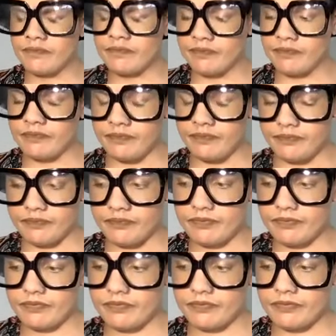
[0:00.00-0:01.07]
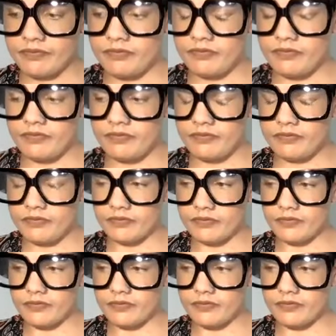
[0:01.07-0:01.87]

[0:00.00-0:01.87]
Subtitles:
Nobody speaks.